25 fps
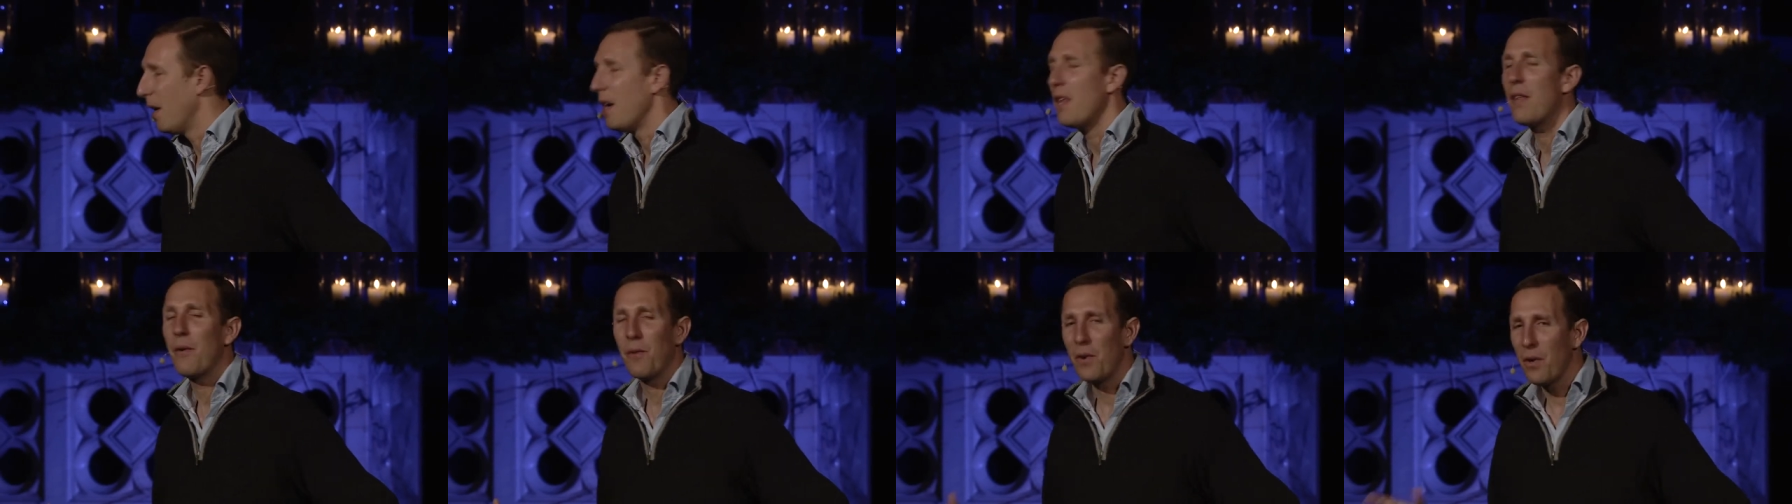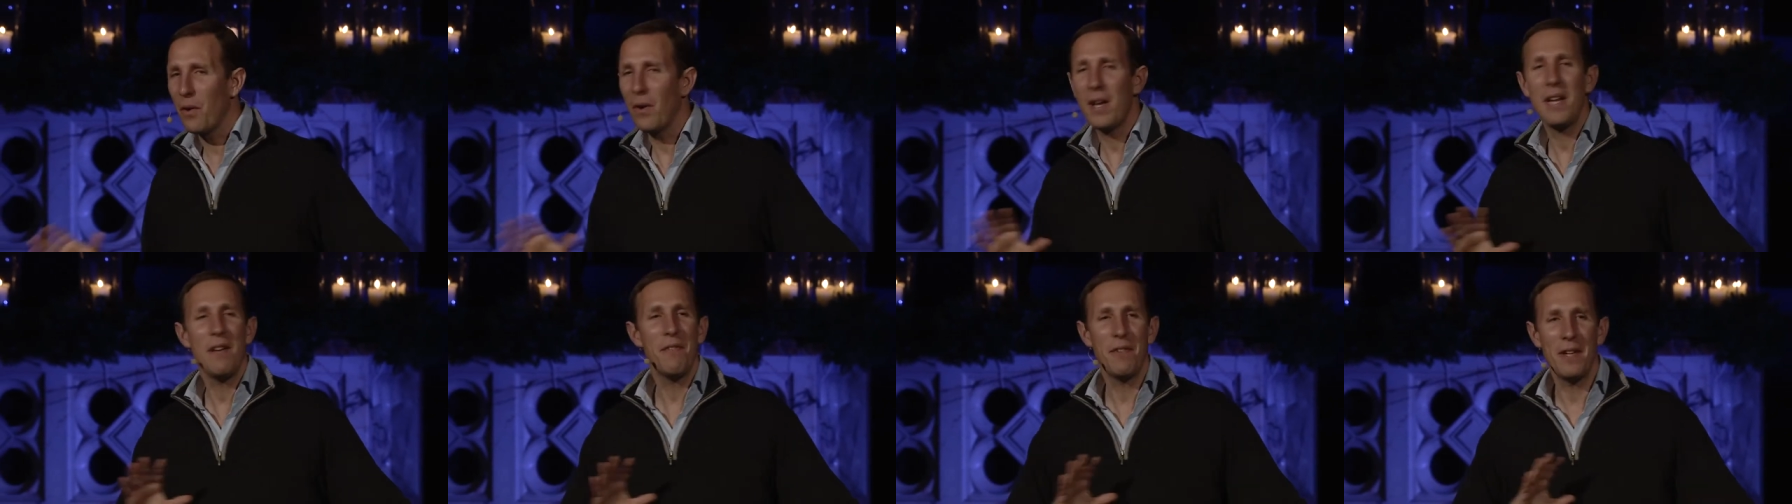There are
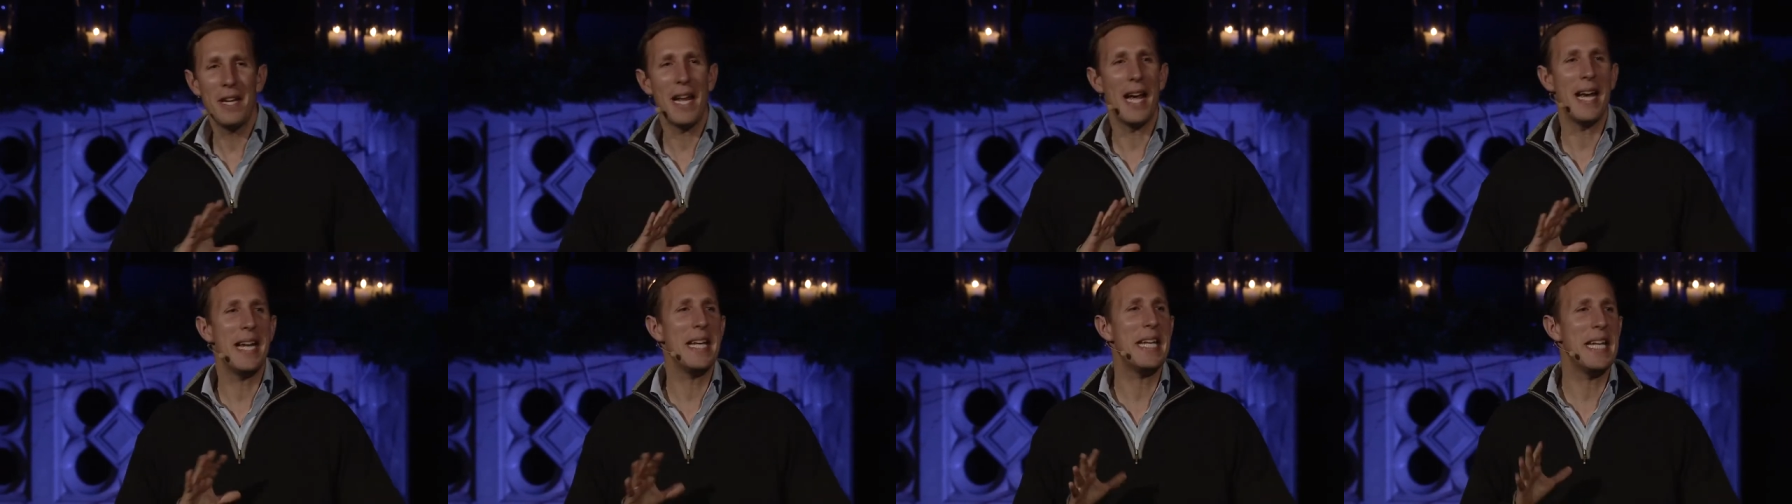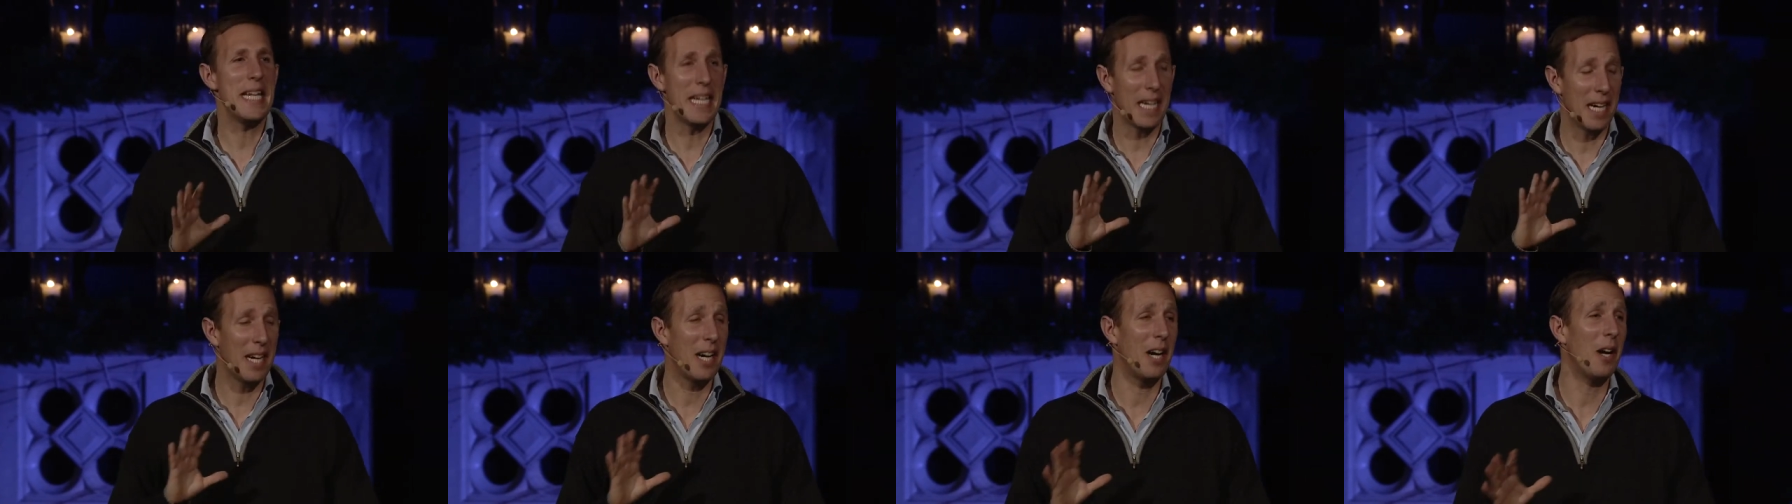not even any
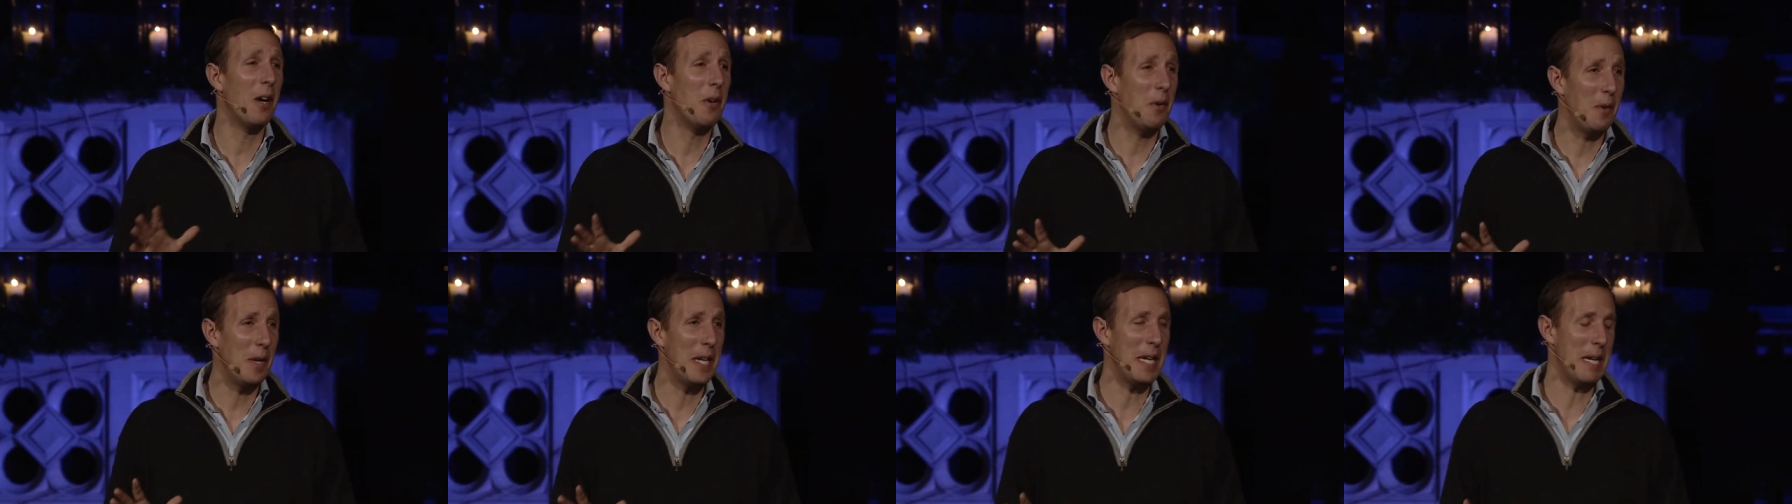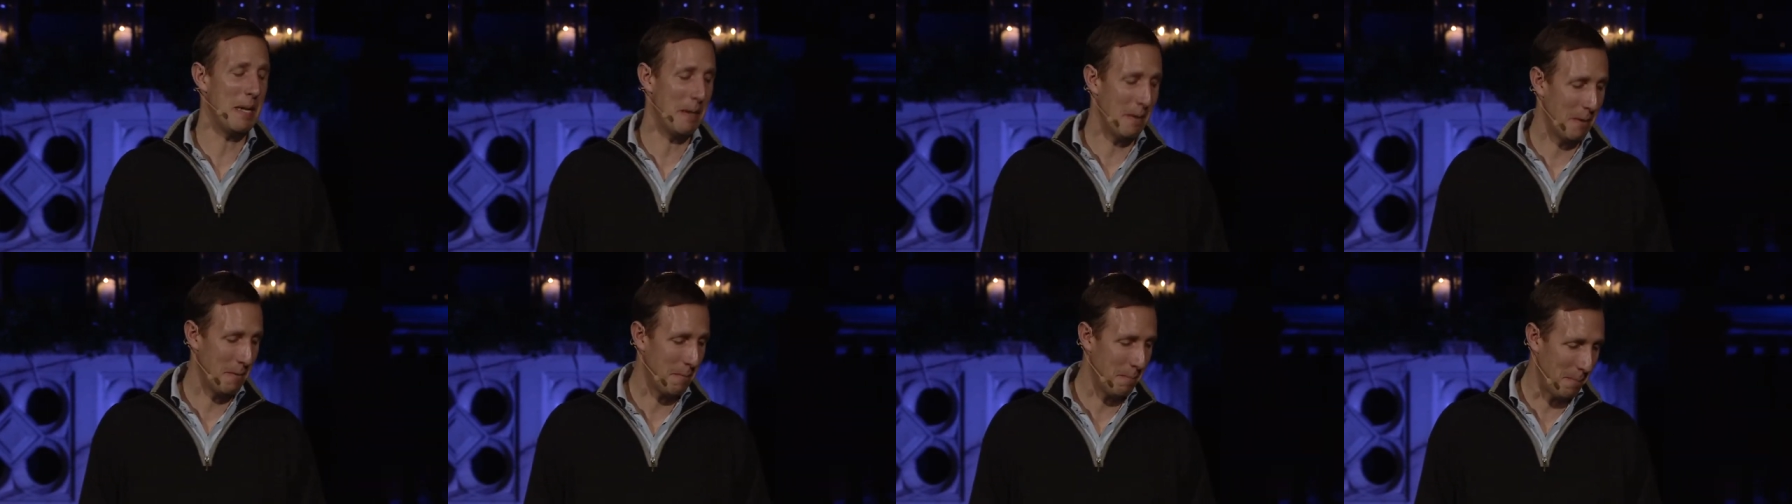
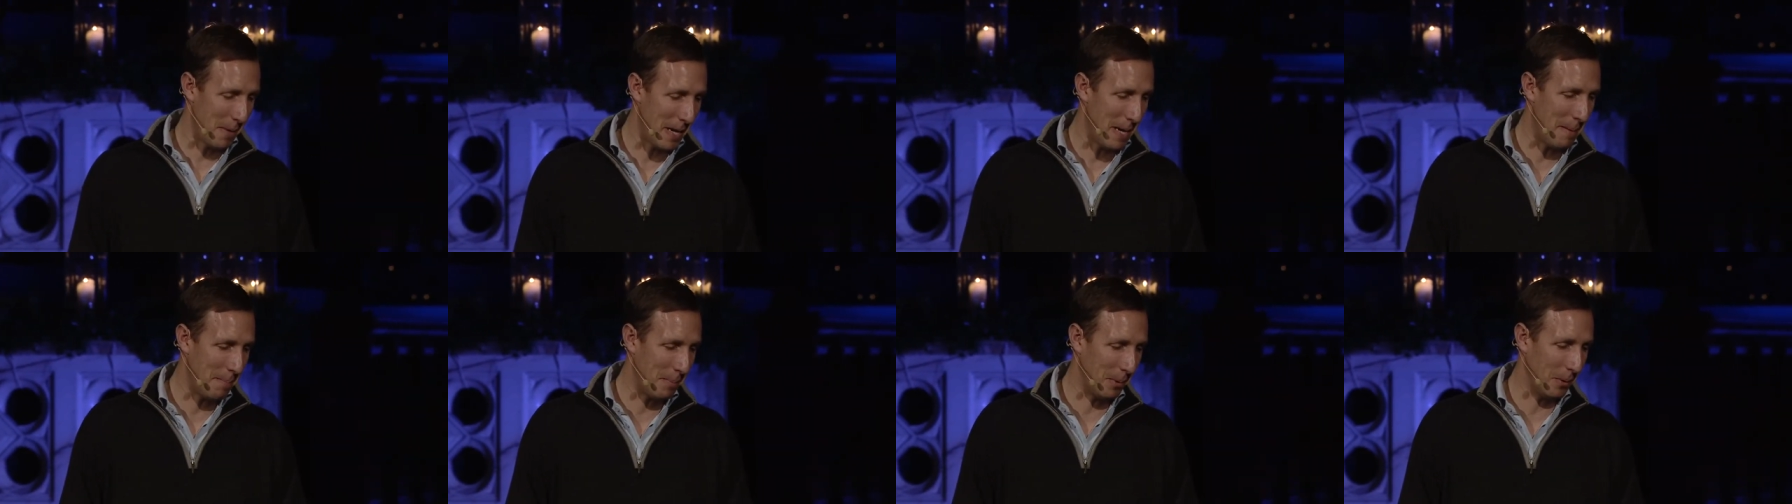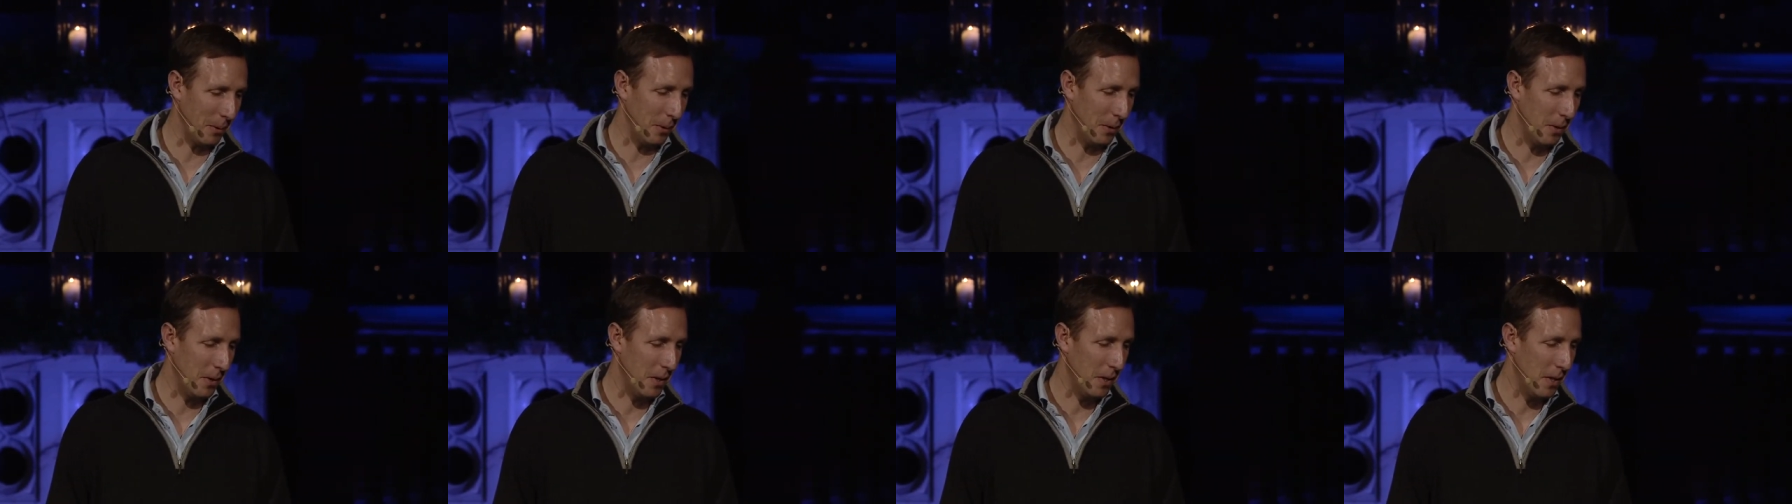holy
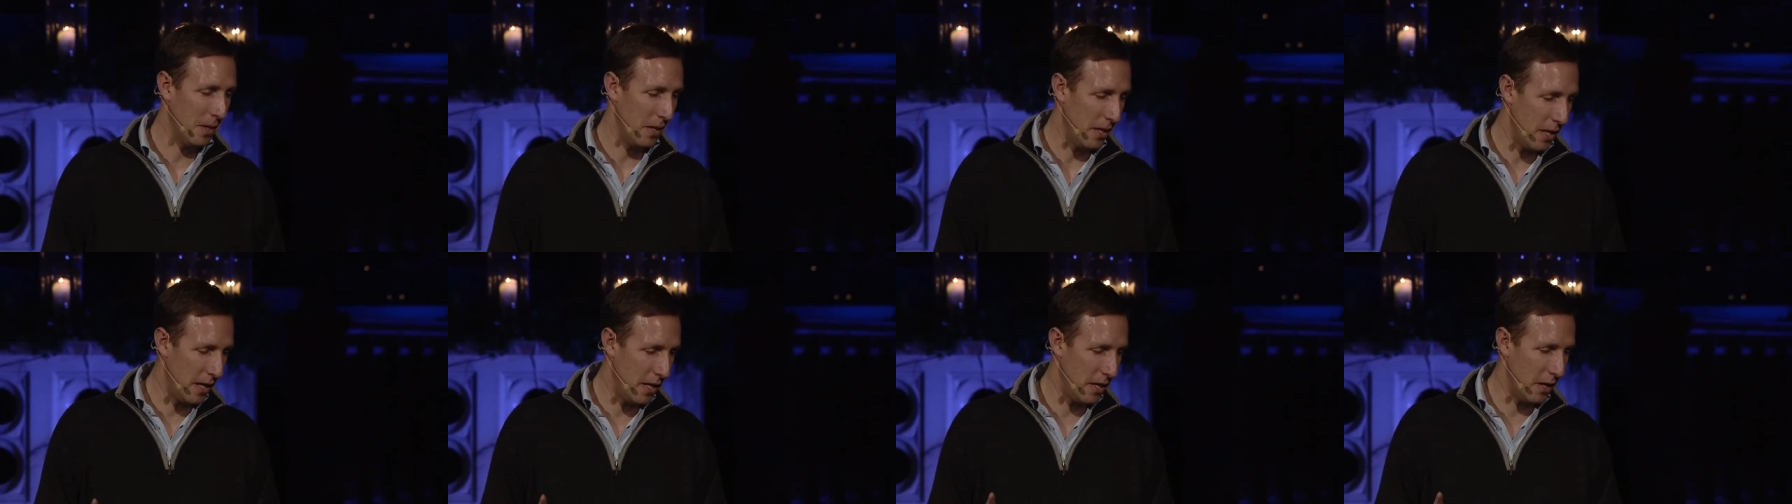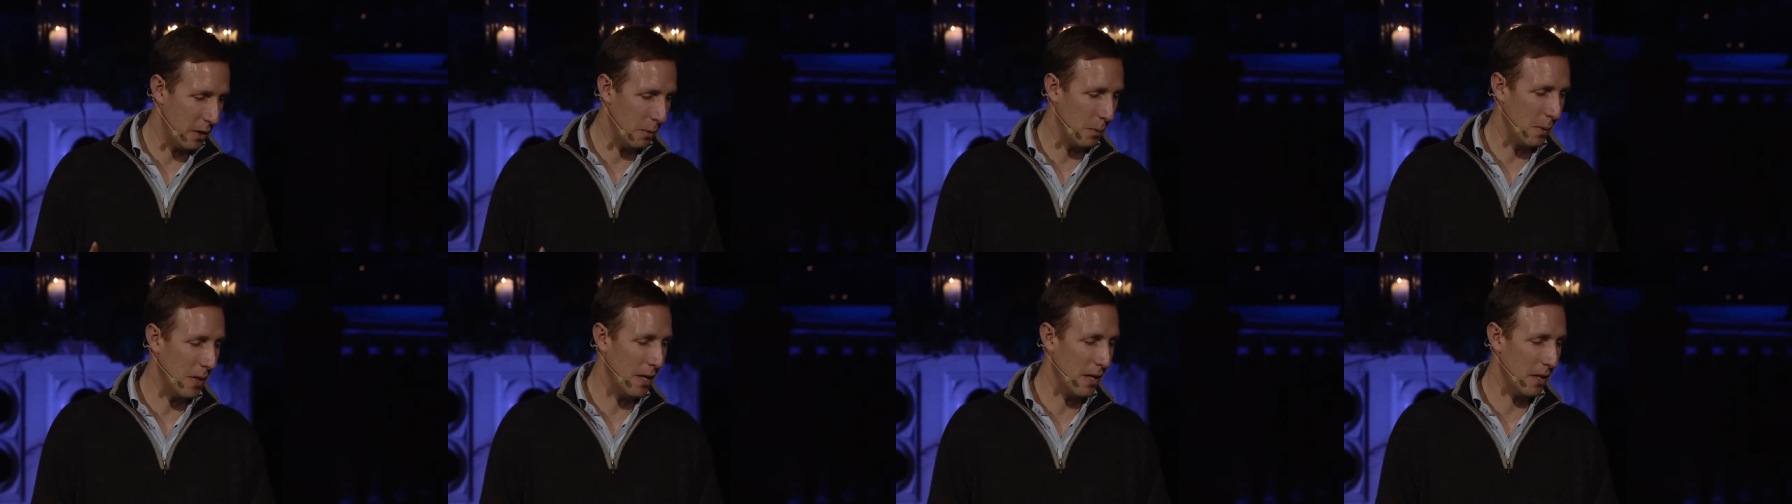people in
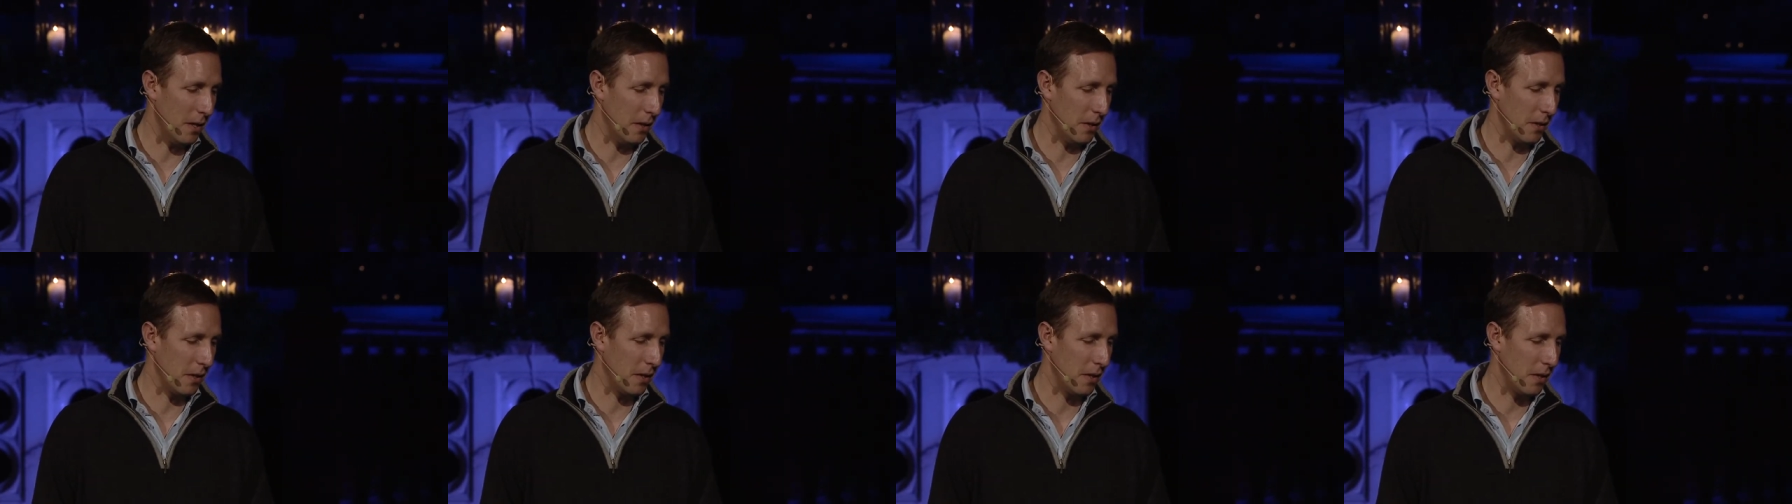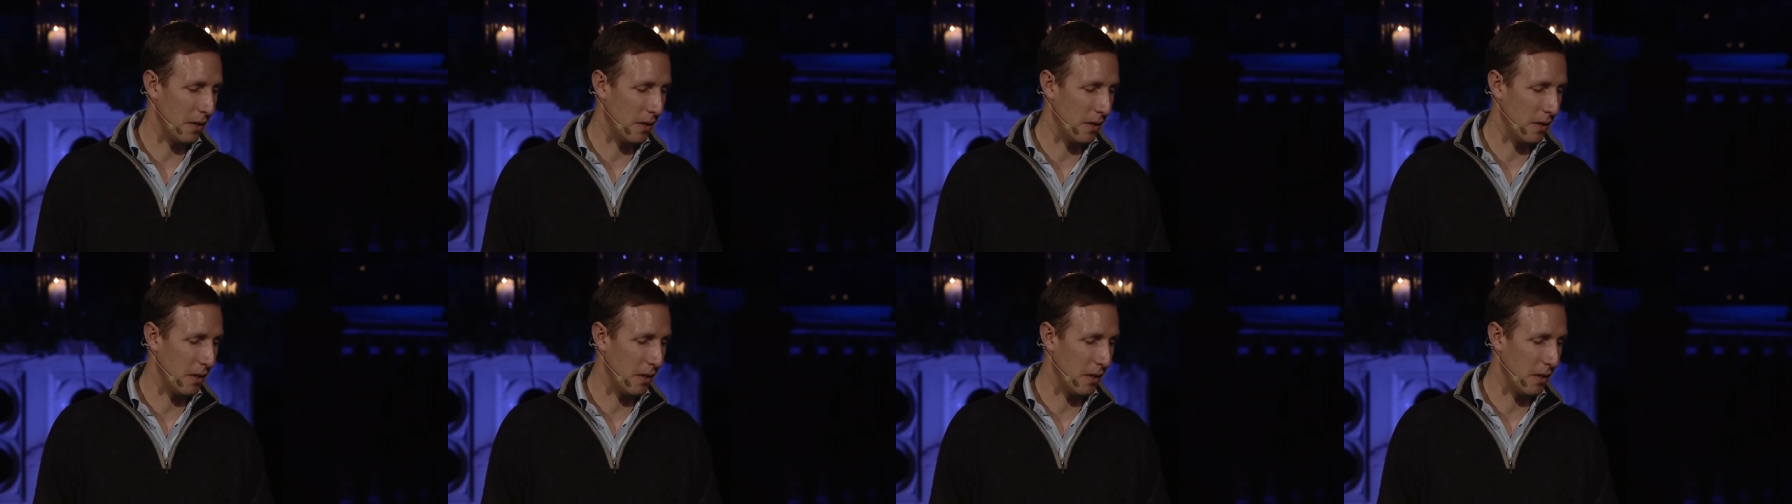the world.